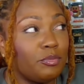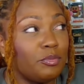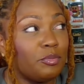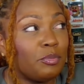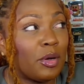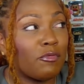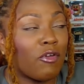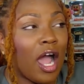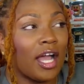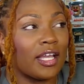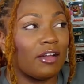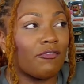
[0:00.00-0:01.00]
But
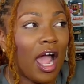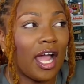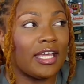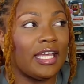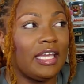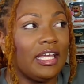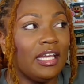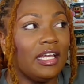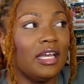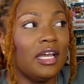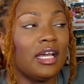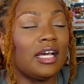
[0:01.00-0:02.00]
Raki...
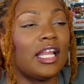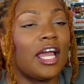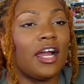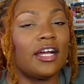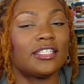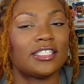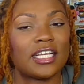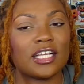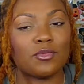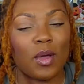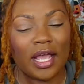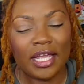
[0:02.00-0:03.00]
Claire understands
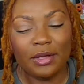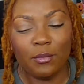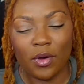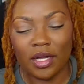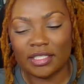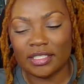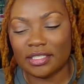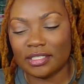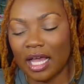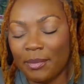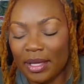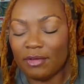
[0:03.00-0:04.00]
why
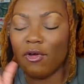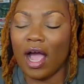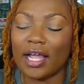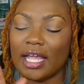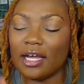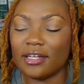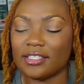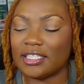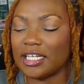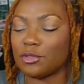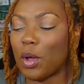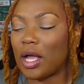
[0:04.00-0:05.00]
Raki
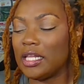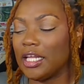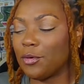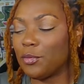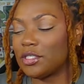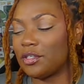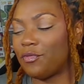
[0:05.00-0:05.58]
understands why Claire wants